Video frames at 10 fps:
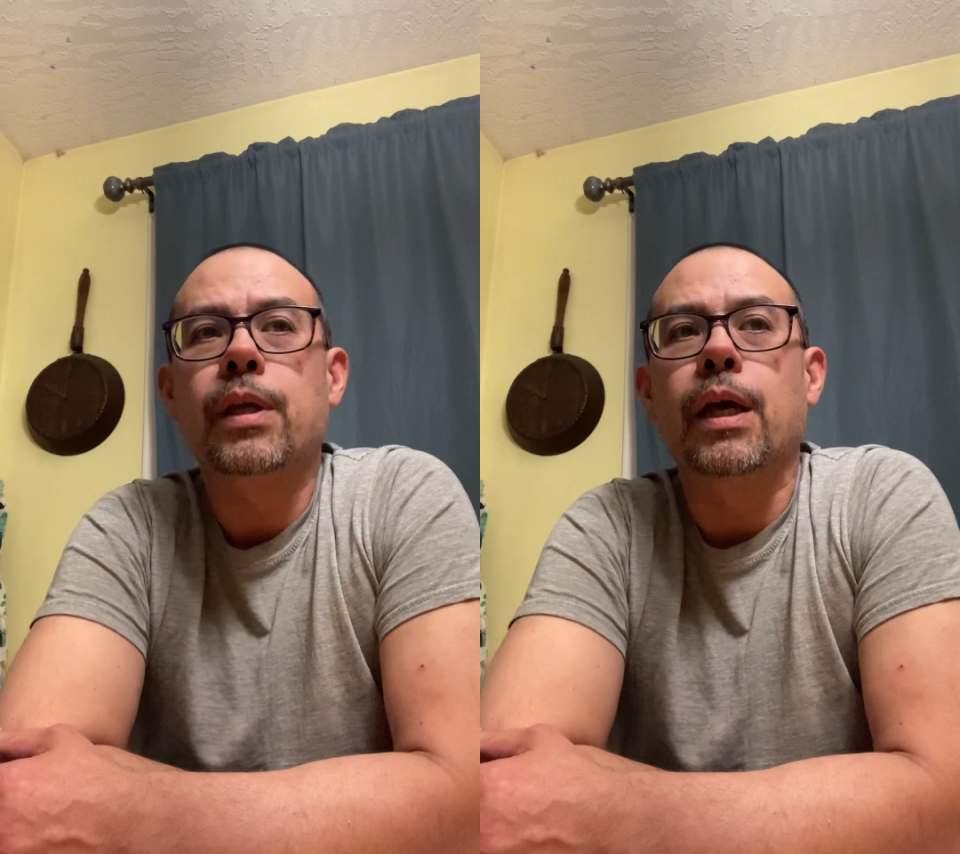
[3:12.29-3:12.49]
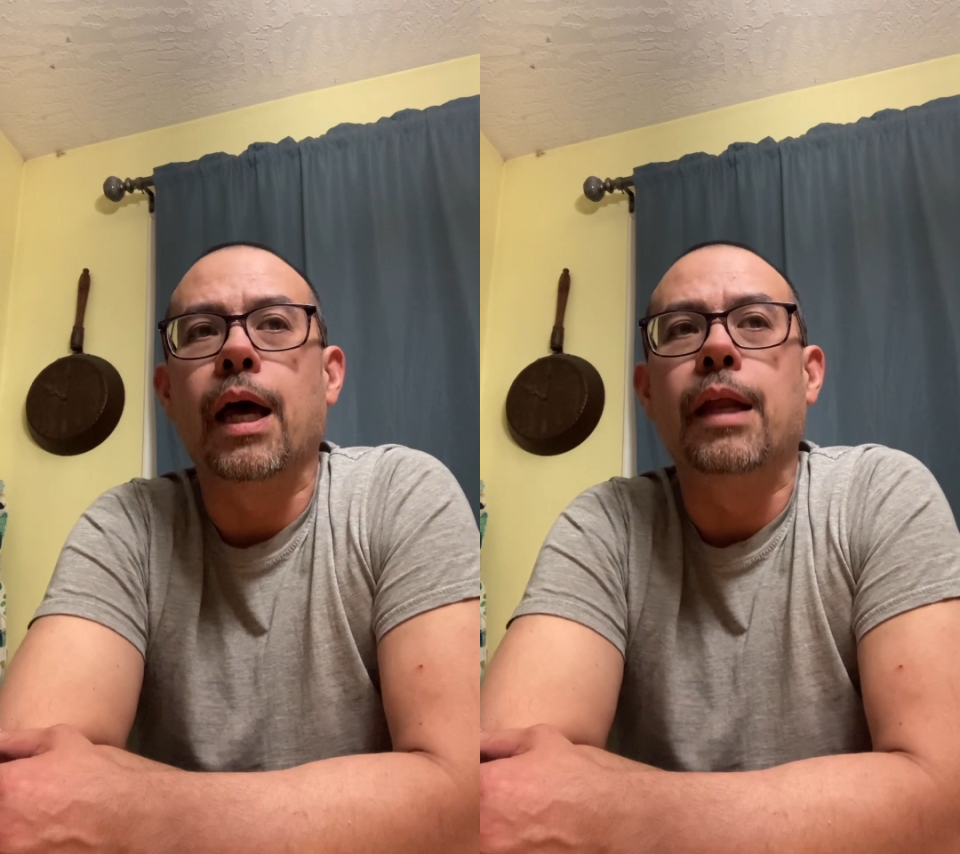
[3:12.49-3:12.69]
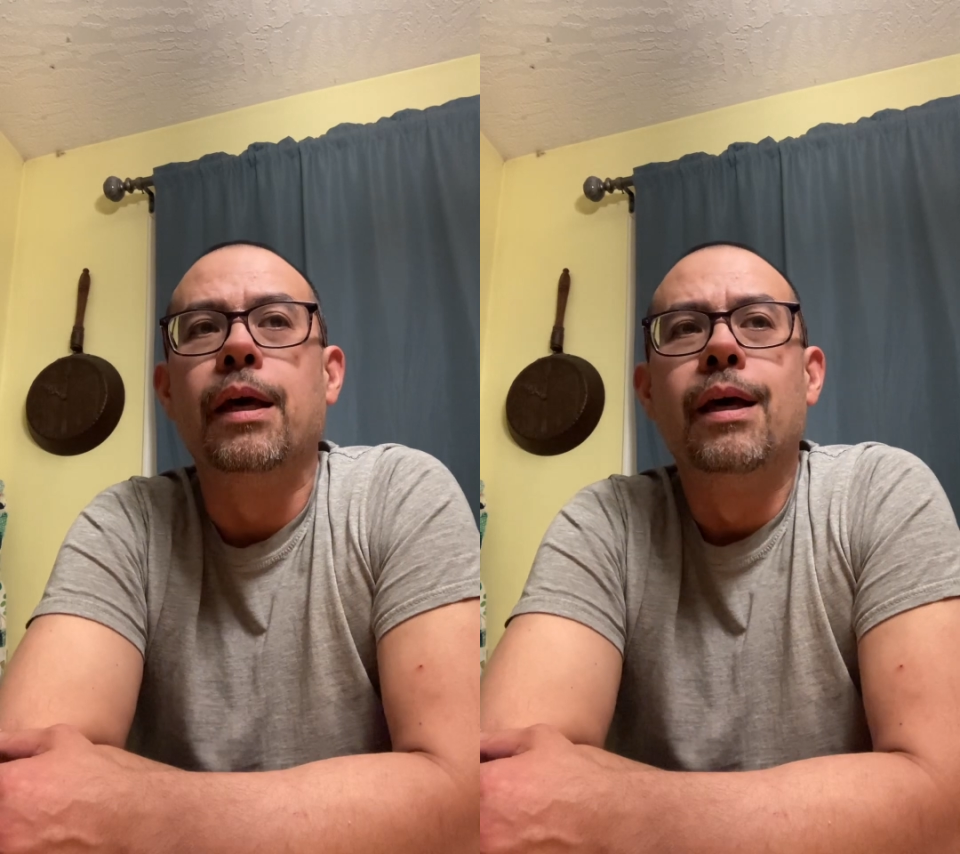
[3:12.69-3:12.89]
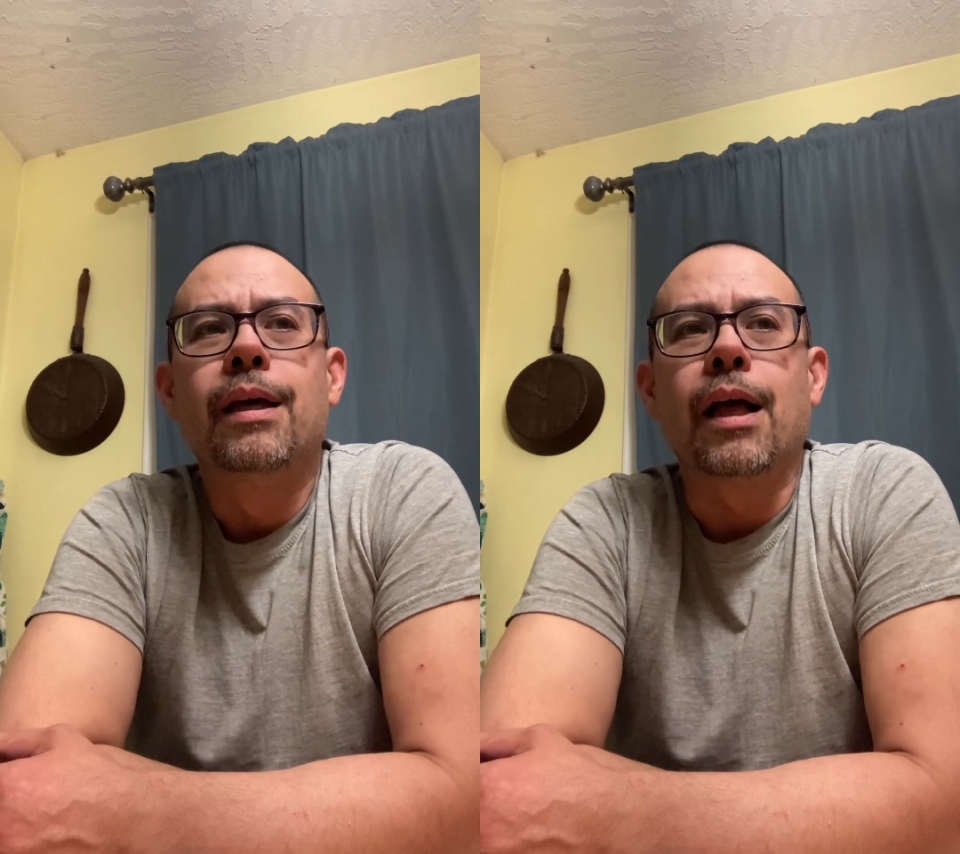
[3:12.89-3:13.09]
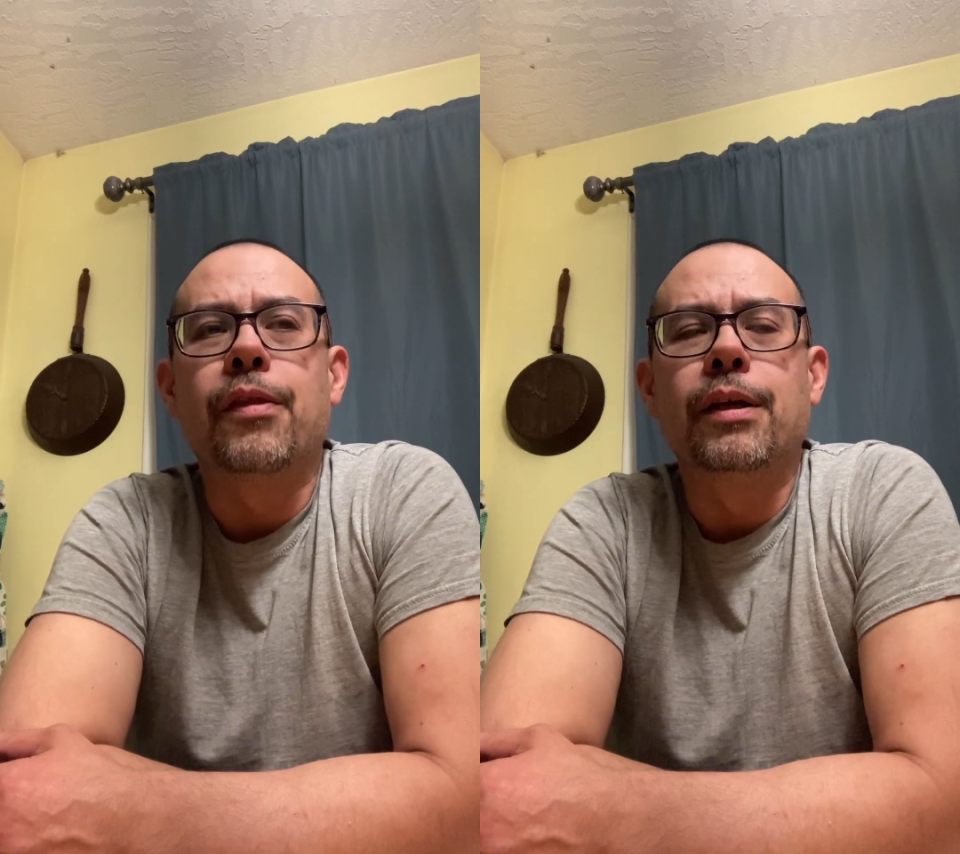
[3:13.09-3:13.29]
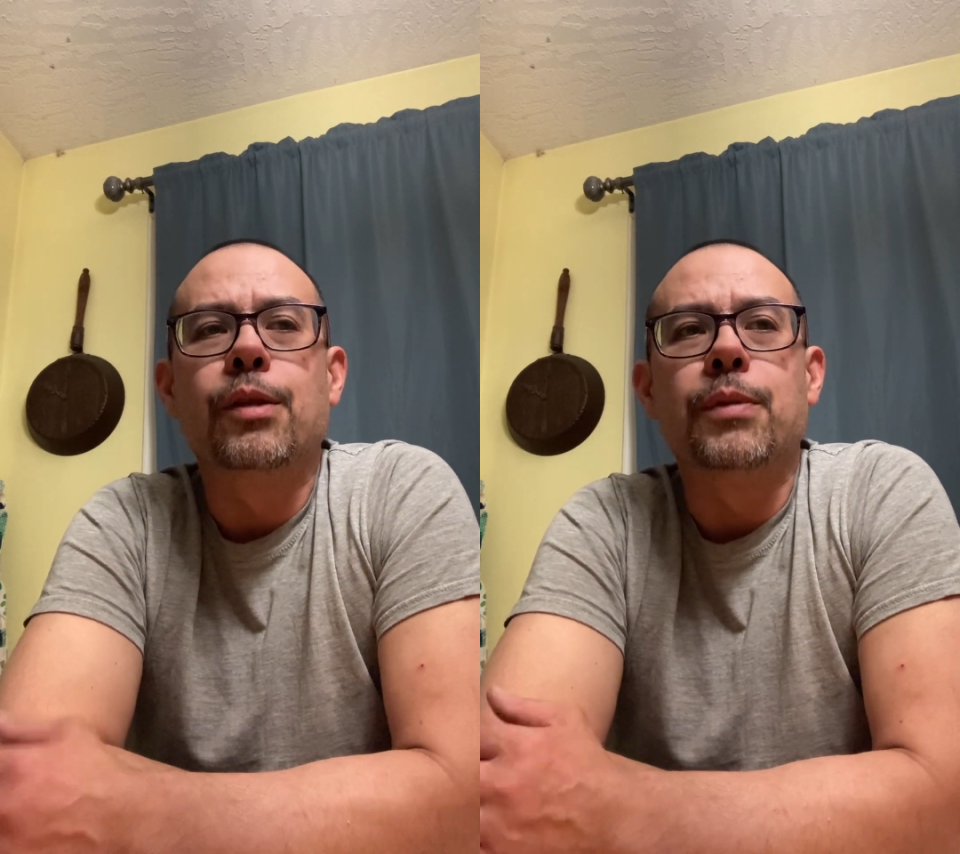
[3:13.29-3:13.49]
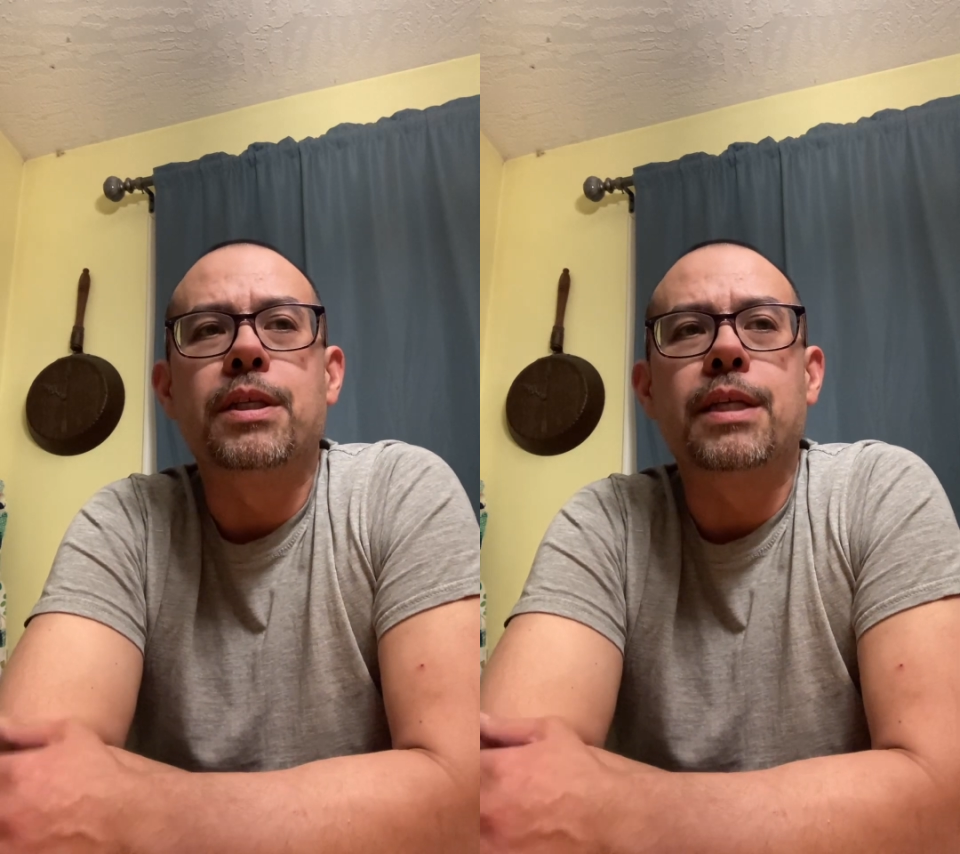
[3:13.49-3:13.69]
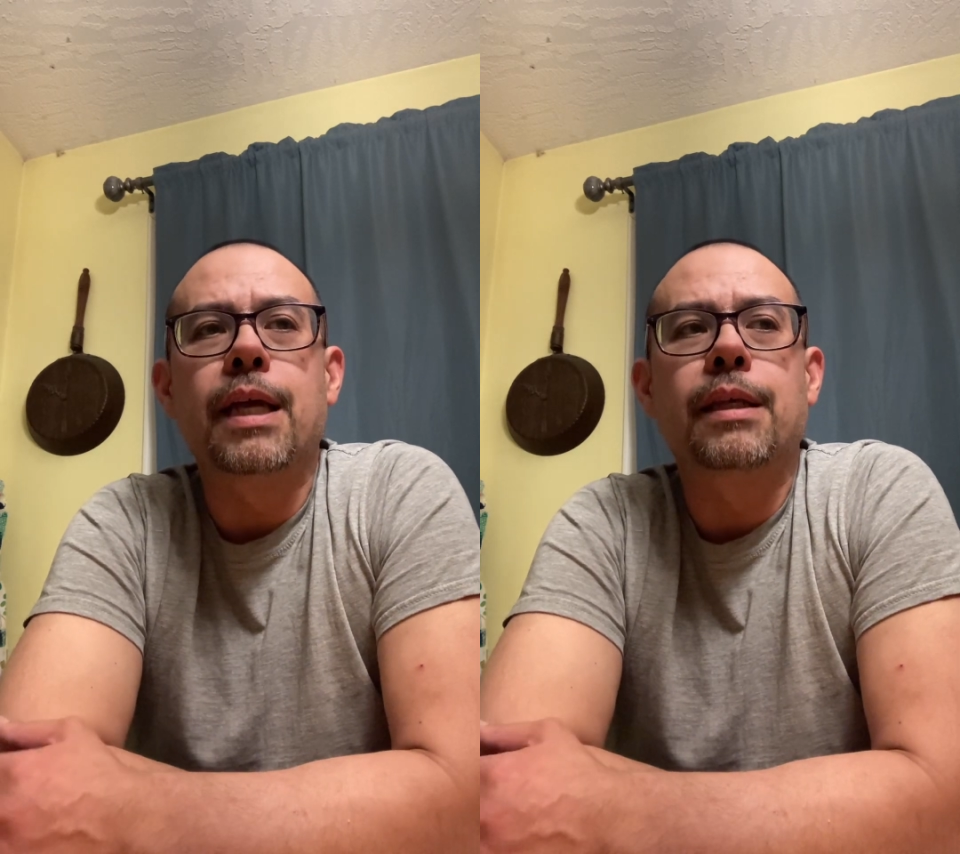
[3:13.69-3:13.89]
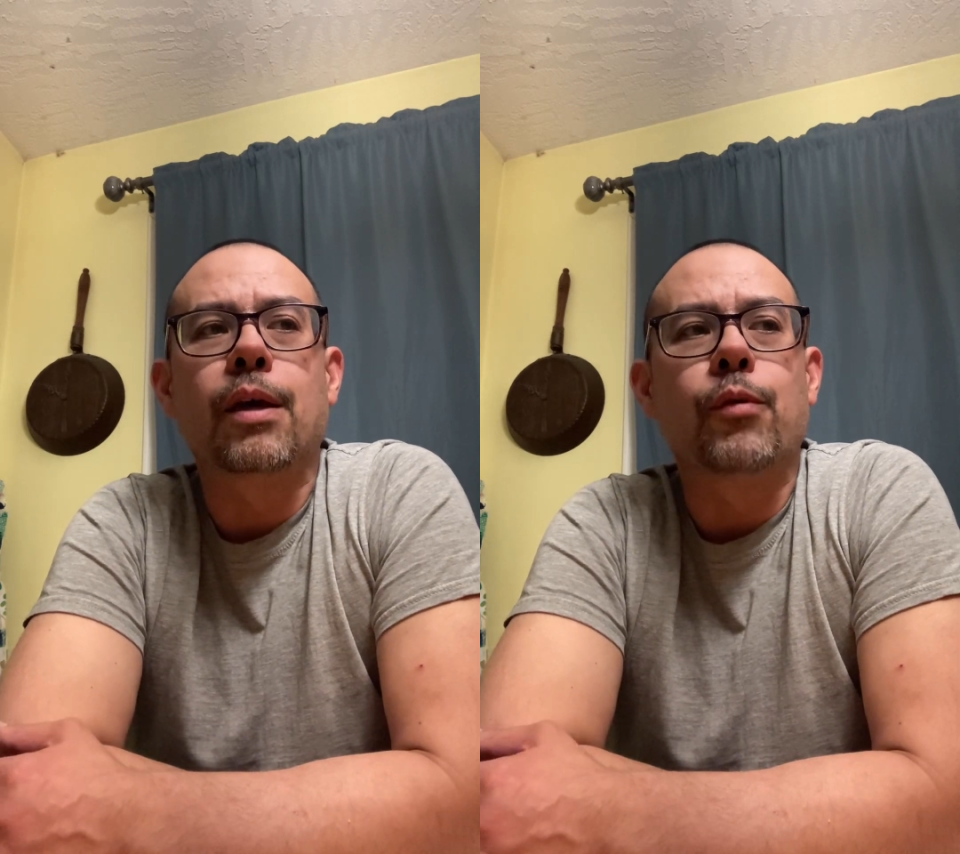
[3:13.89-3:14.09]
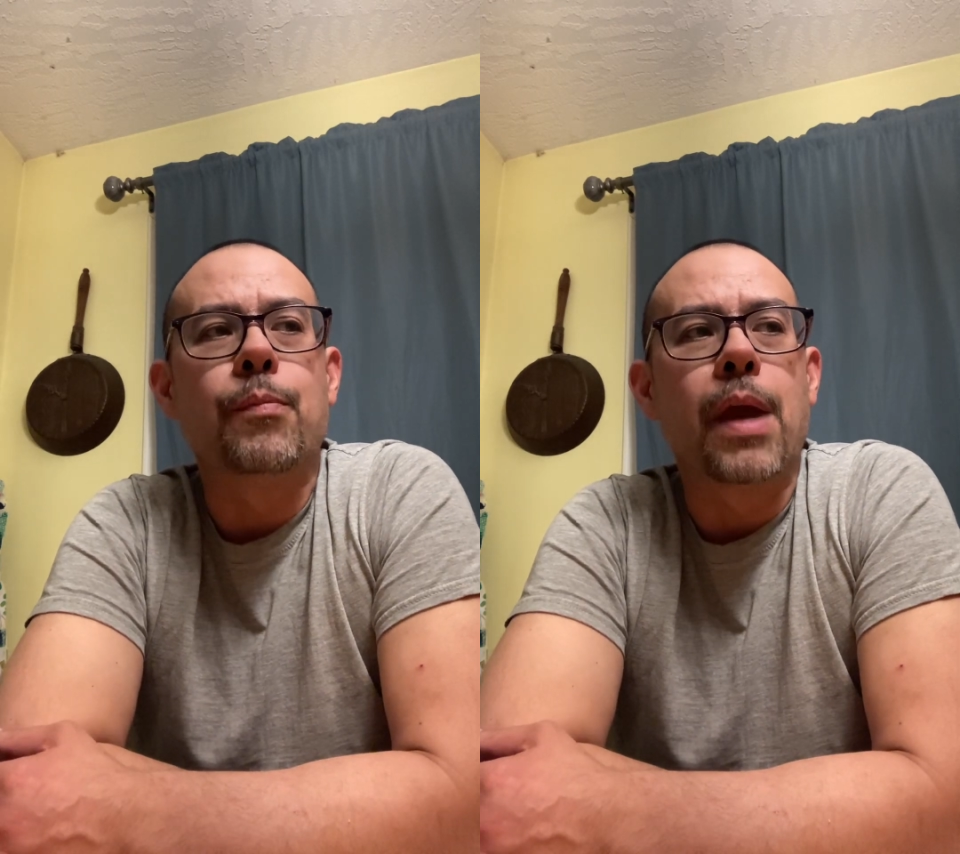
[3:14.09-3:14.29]
And I think the mistake that
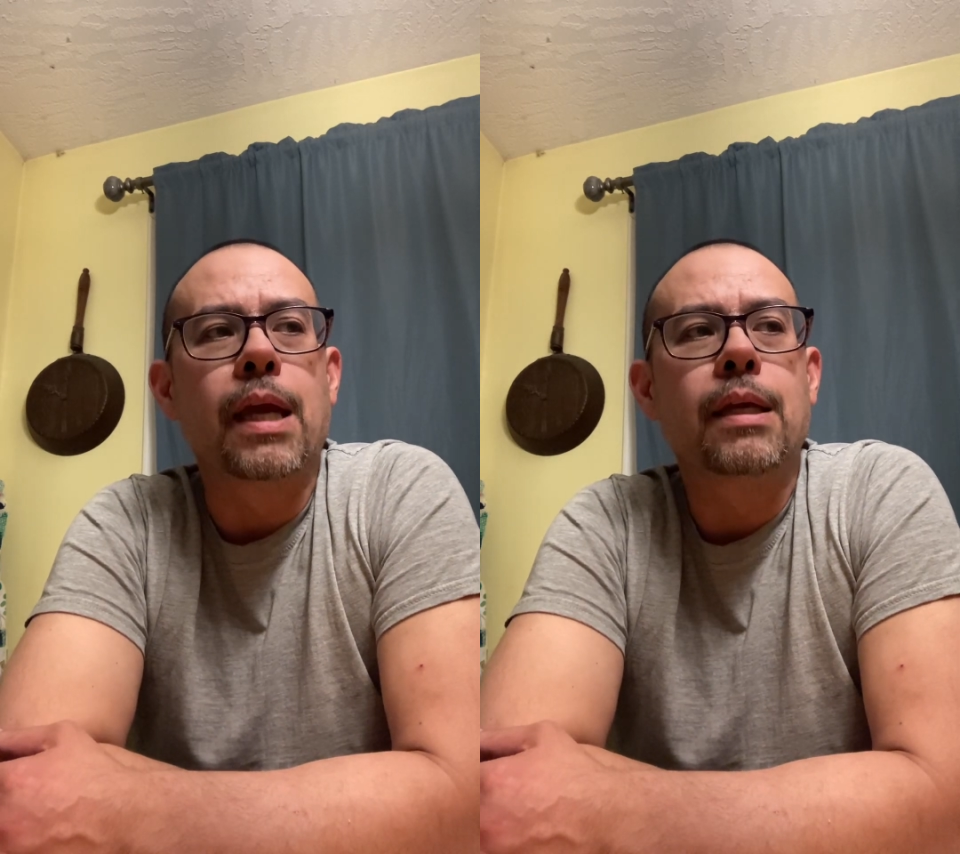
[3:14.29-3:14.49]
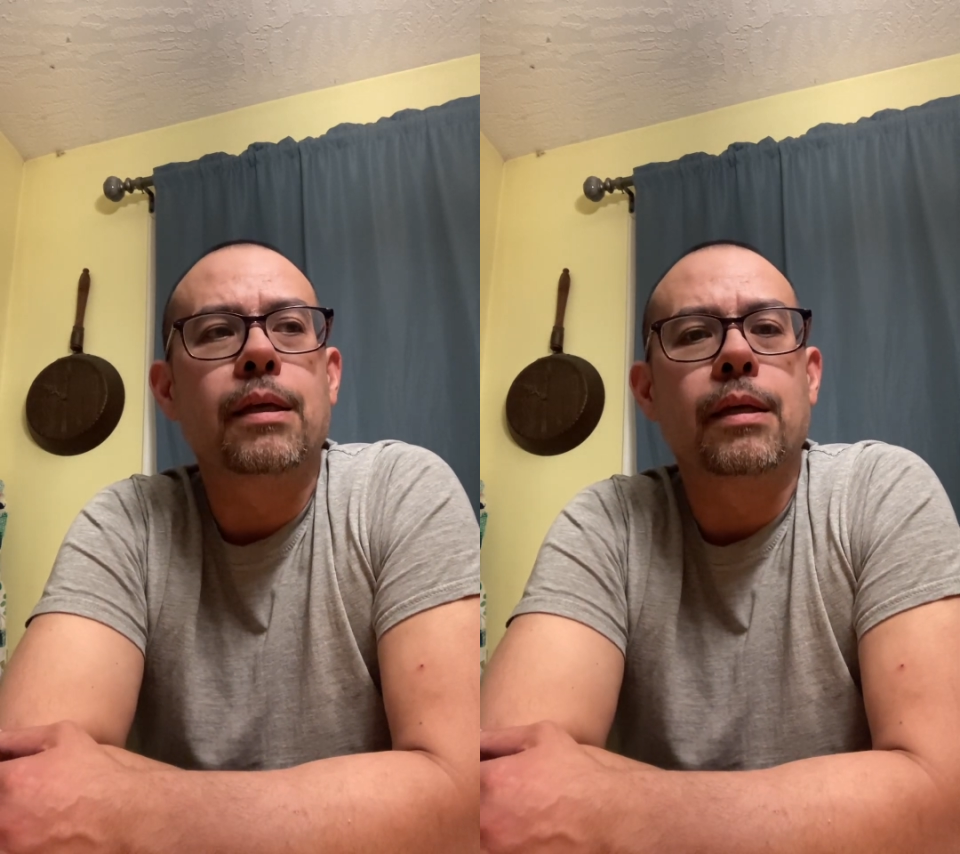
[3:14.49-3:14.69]
we make